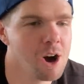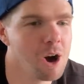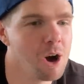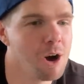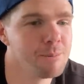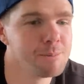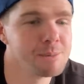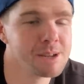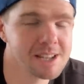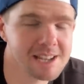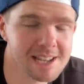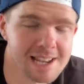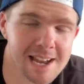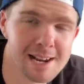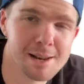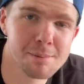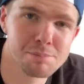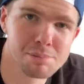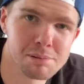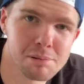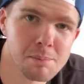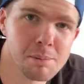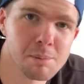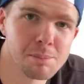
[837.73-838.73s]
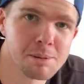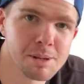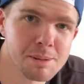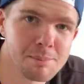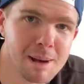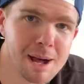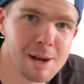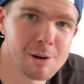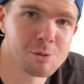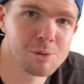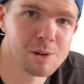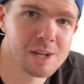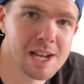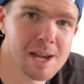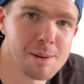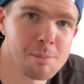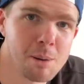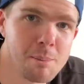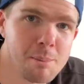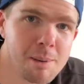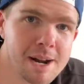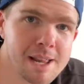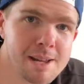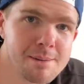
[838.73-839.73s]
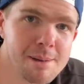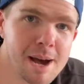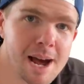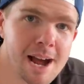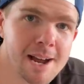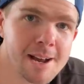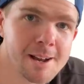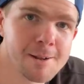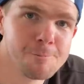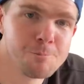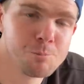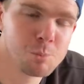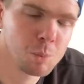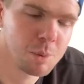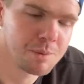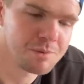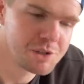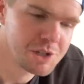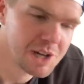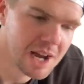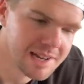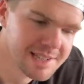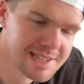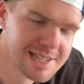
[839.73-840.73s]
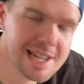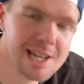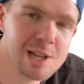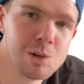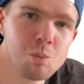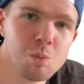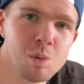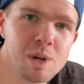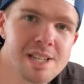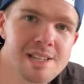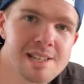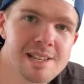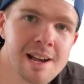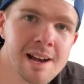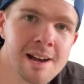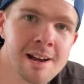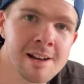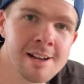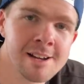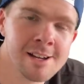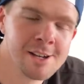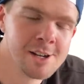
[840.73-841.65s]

I'm gonna probably battle to get my money back. We've just hit winter.